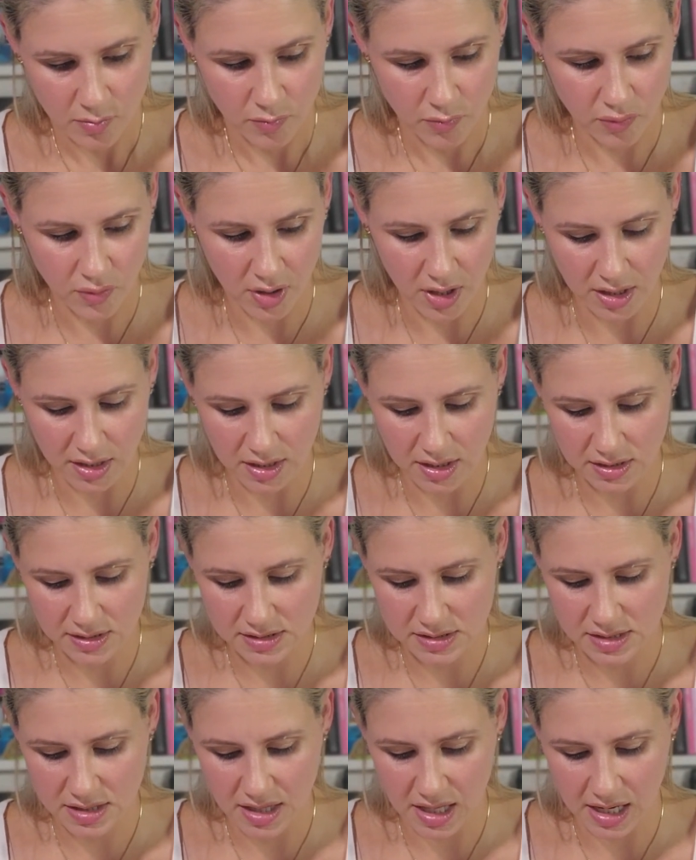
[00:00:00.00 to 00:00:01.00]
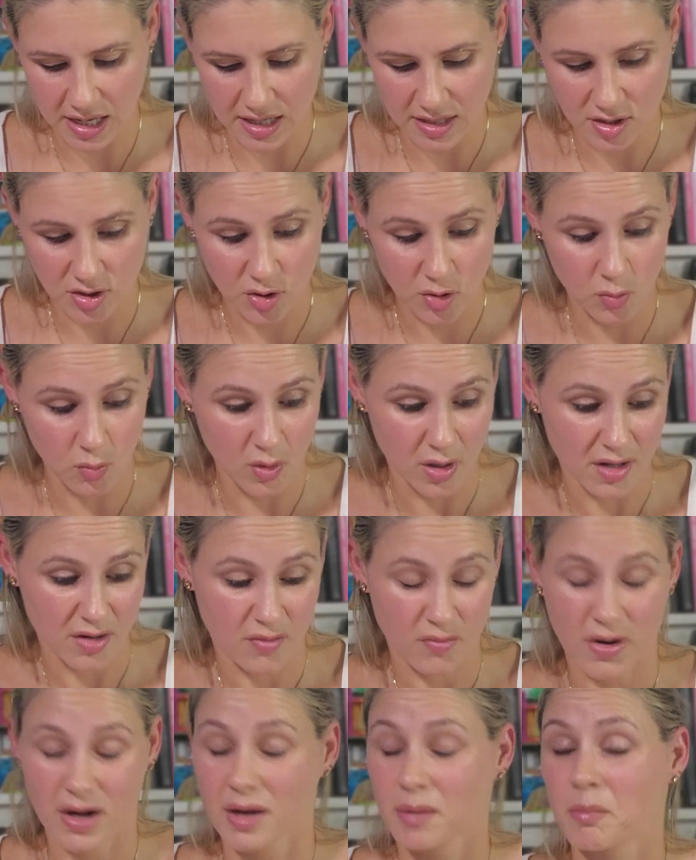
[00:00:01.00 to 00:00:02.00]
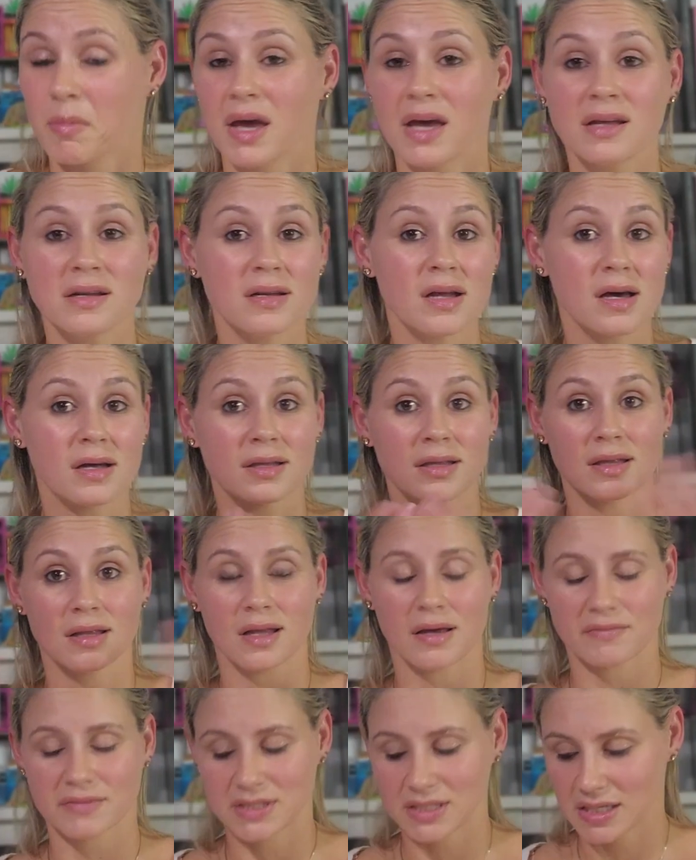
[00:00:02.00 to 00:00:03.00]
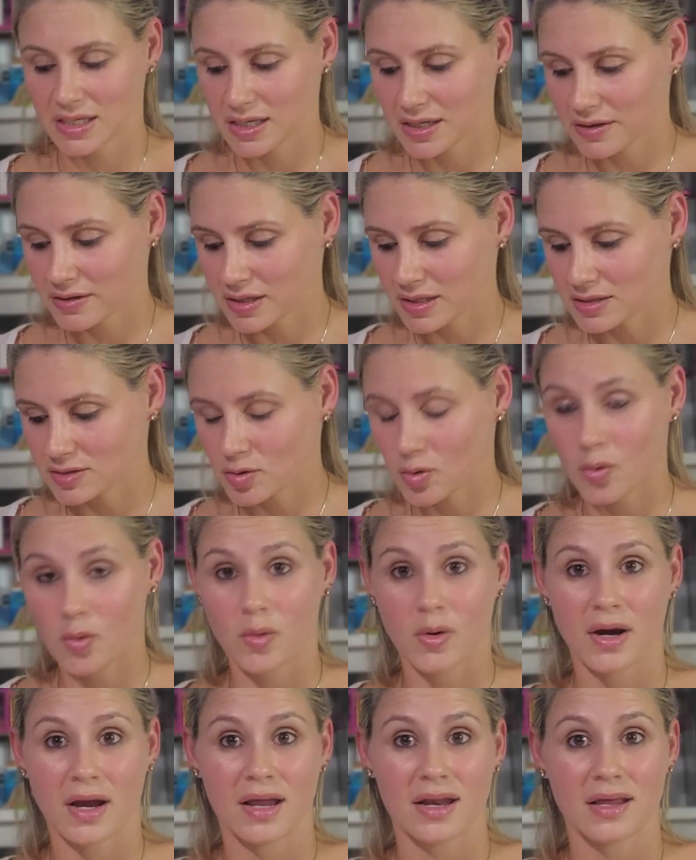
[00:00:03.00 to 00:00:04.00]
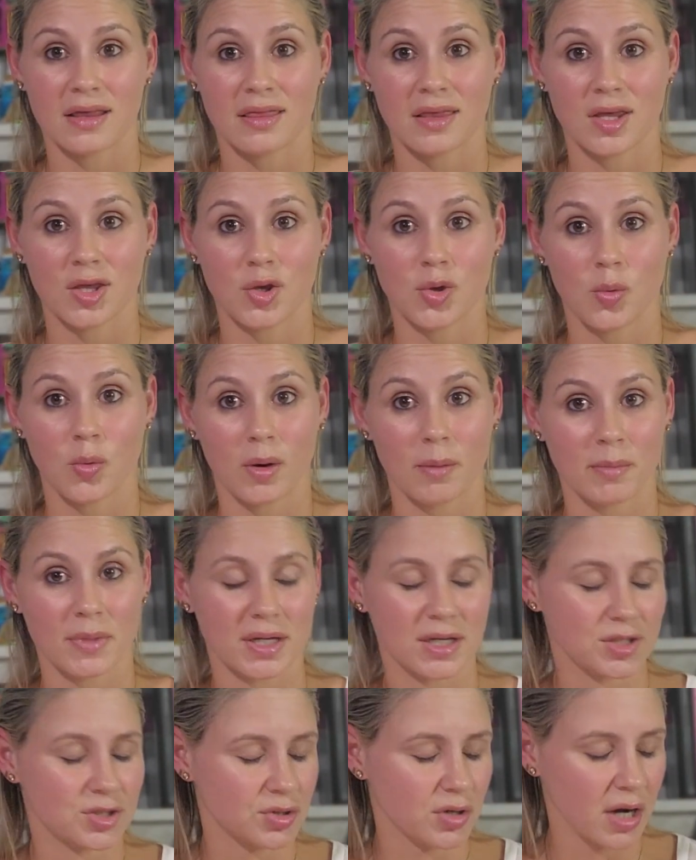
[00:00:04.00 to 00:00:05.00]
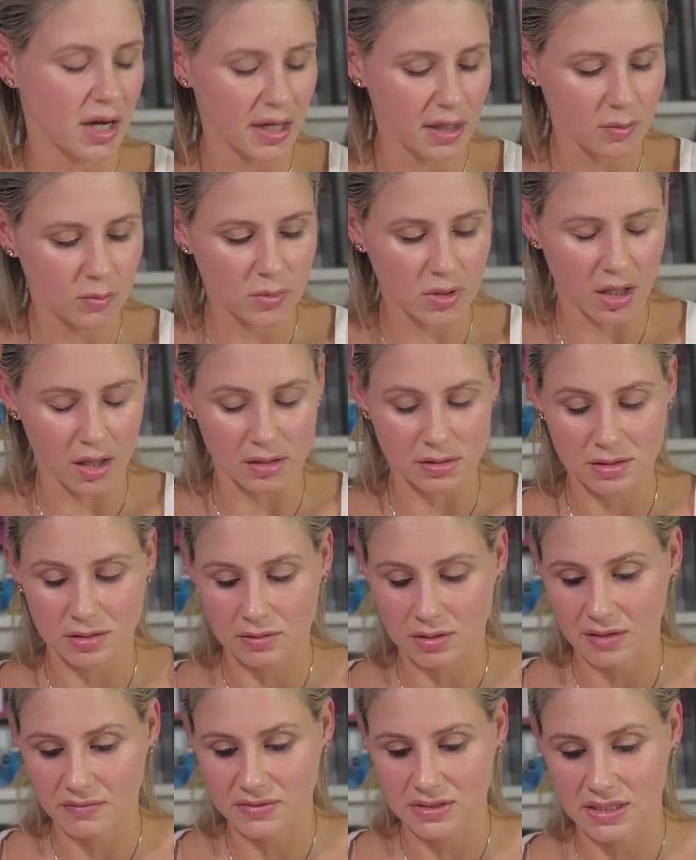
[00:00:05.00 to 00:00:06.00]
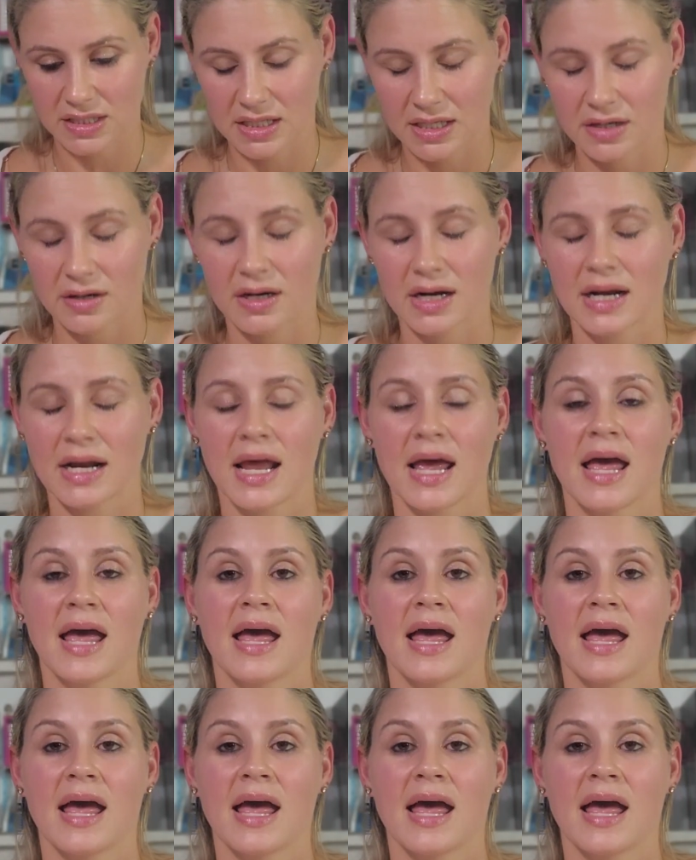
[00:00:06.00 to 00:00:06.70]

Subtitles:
products that you want to recommend, love to hear it, or anything you want me to try, would also love to hear it.